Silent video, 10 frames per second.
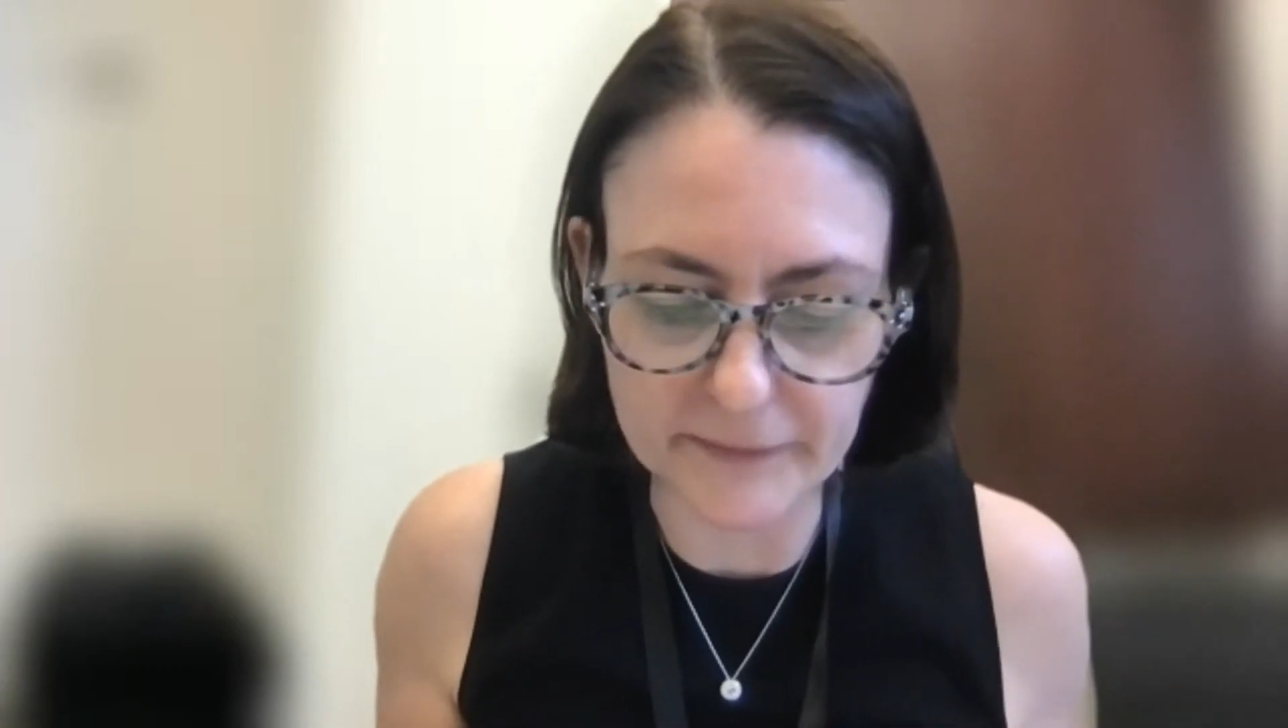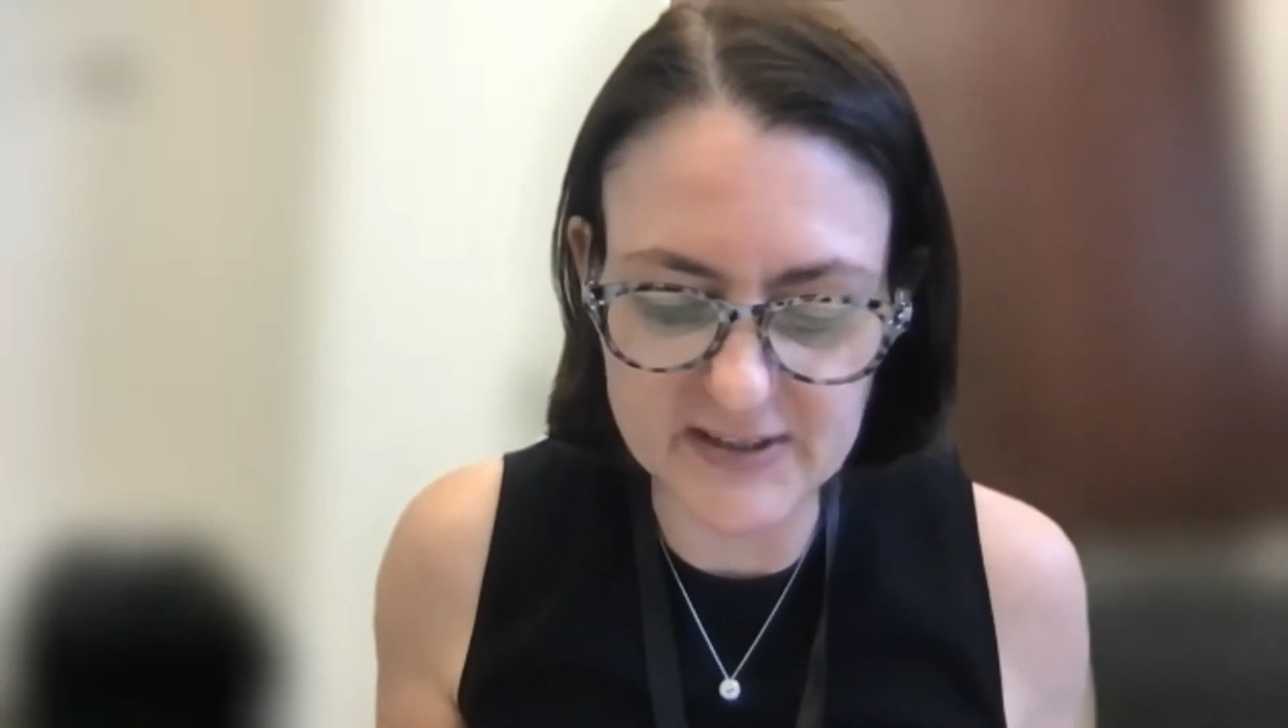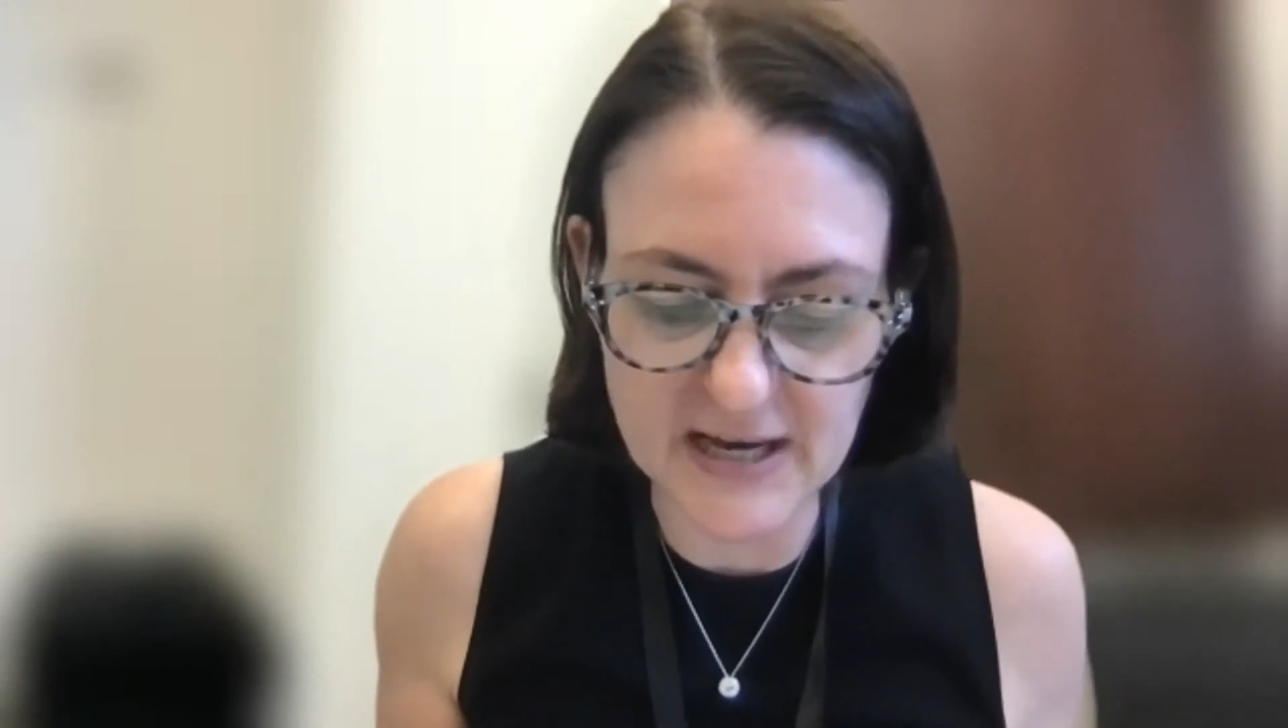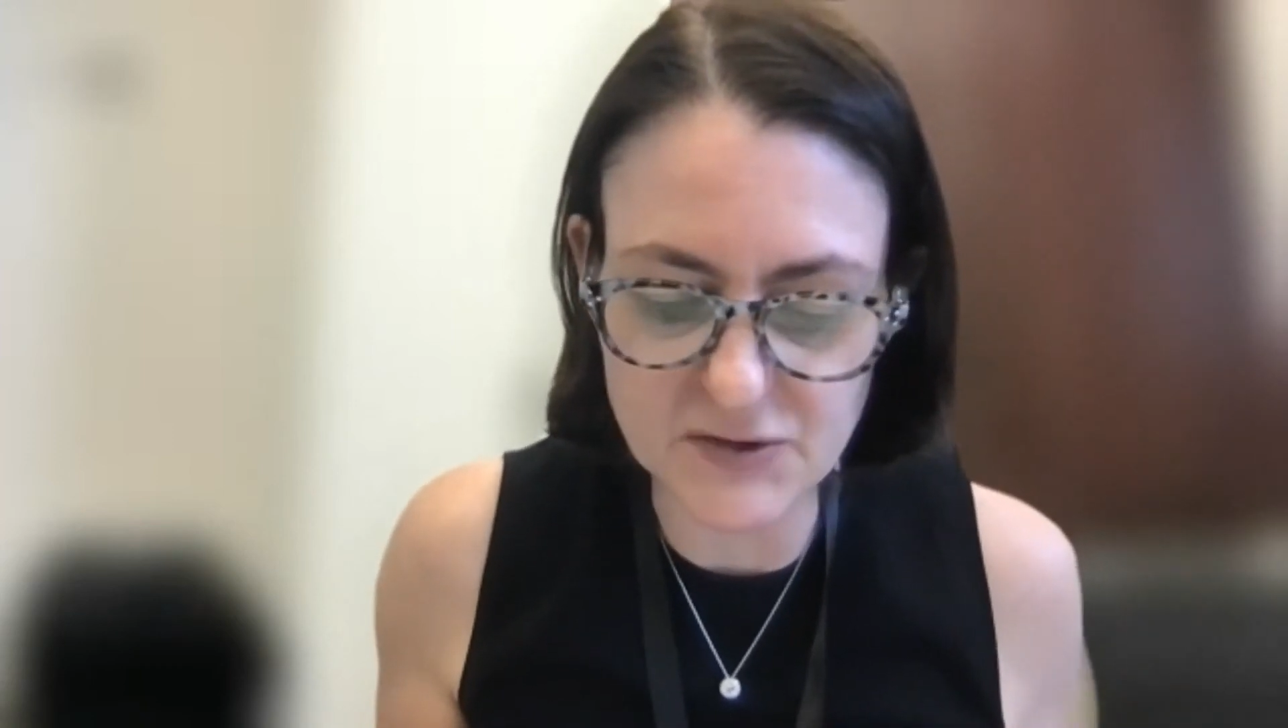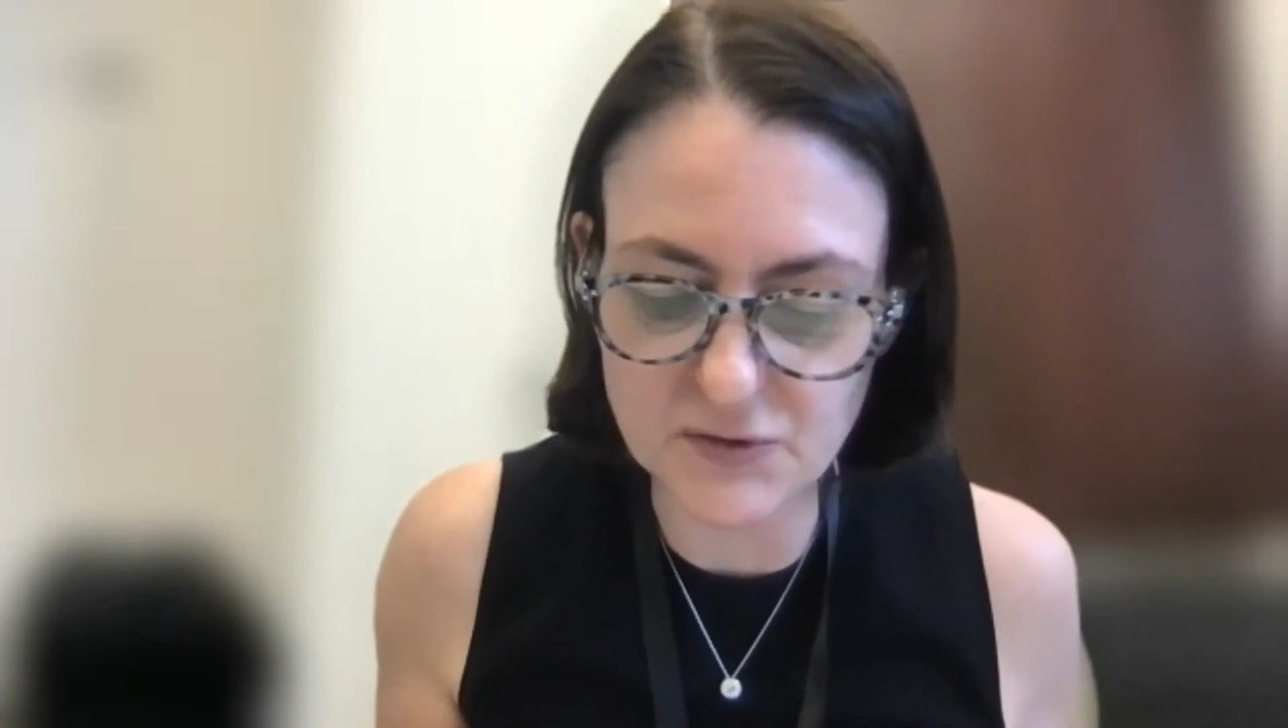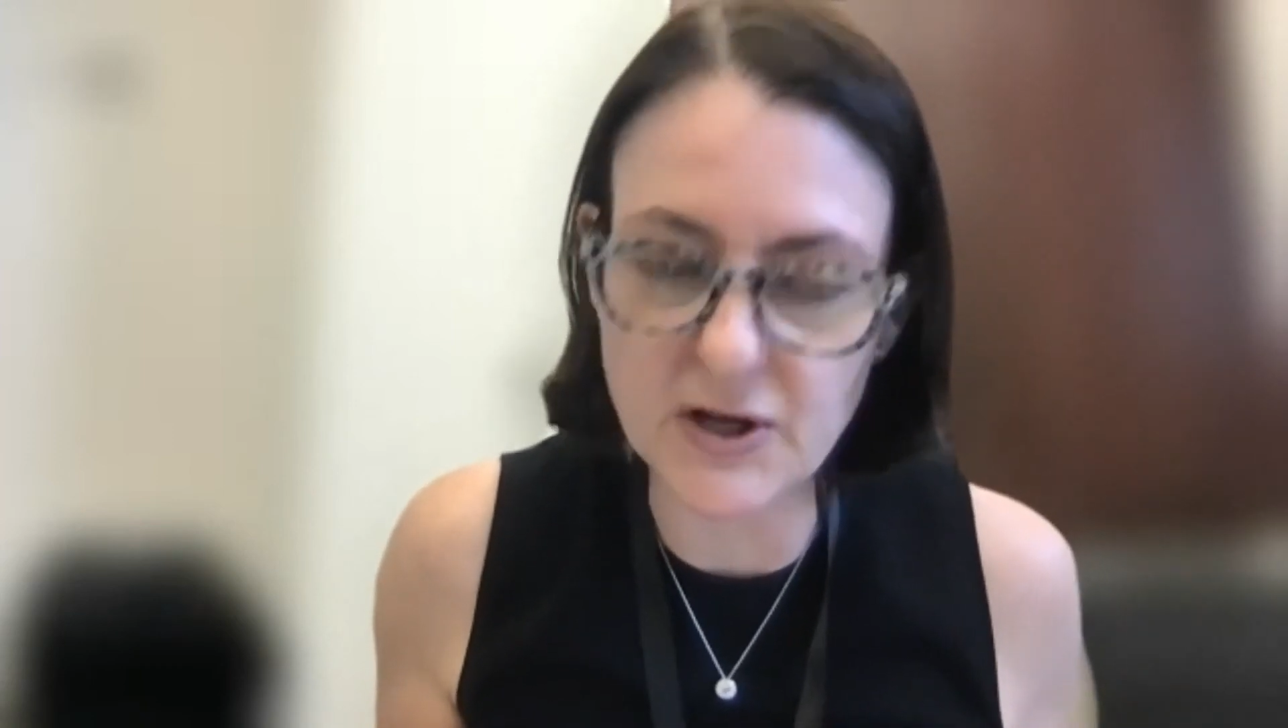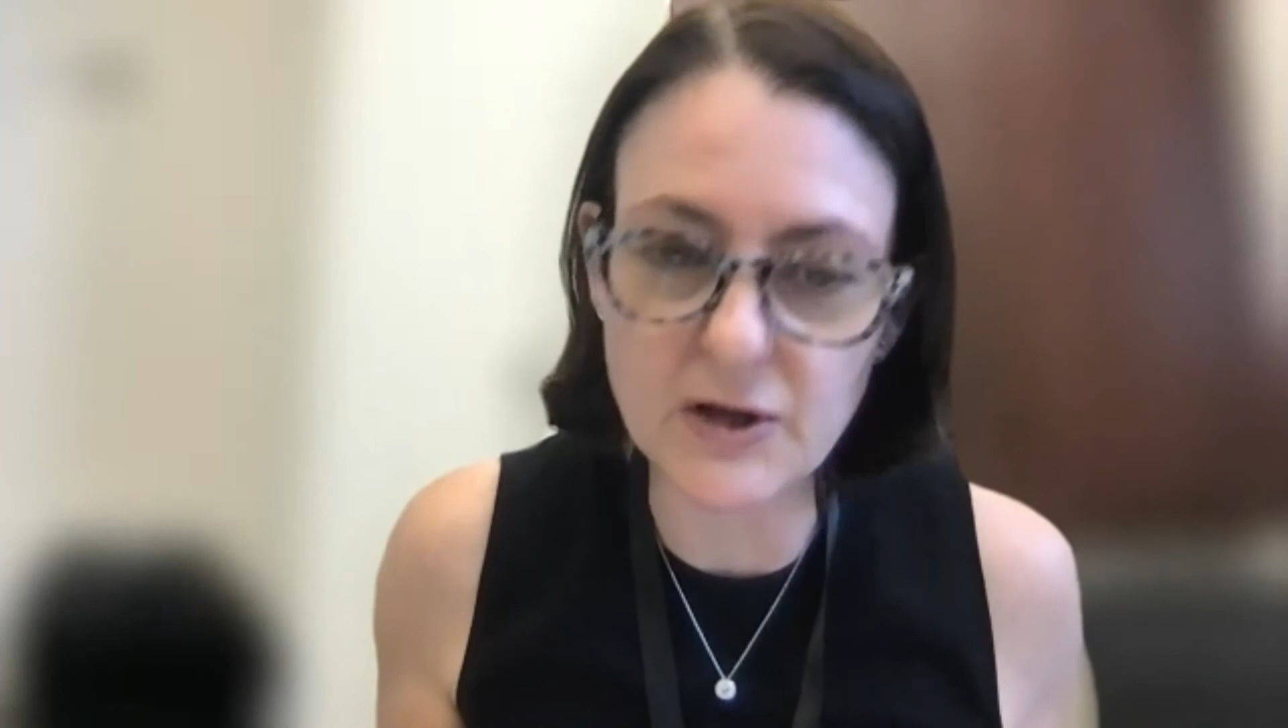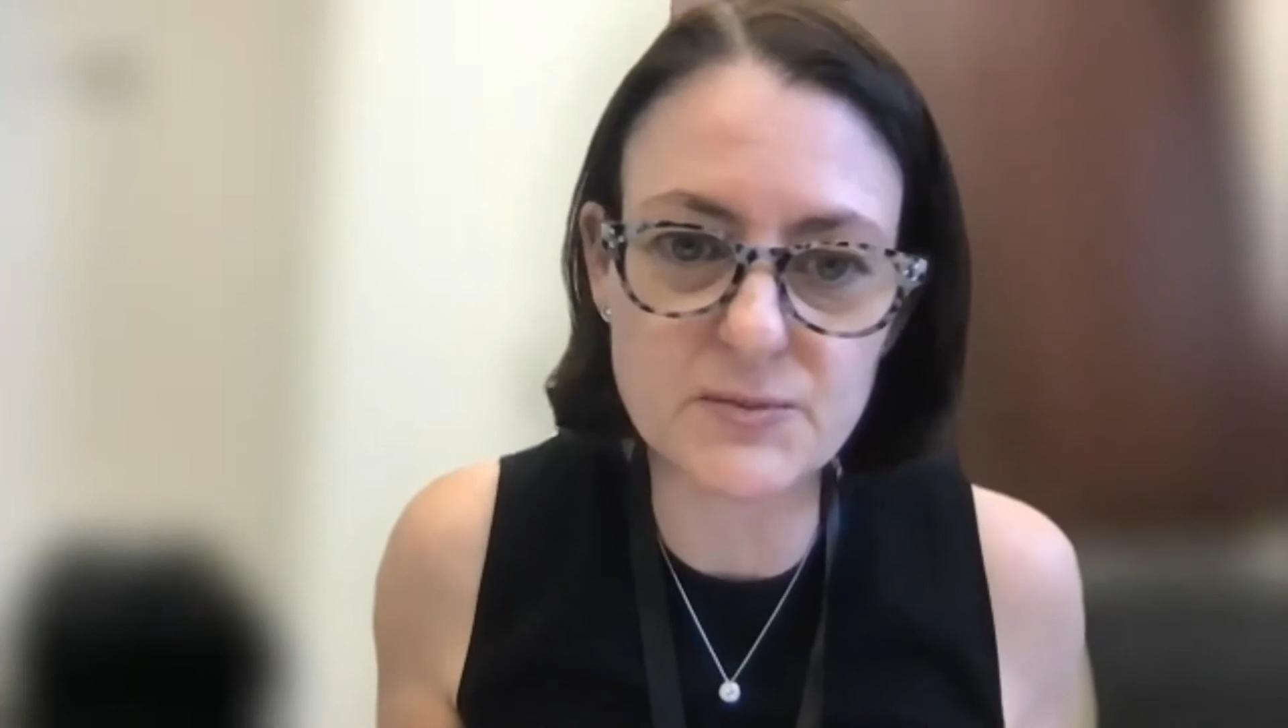test results,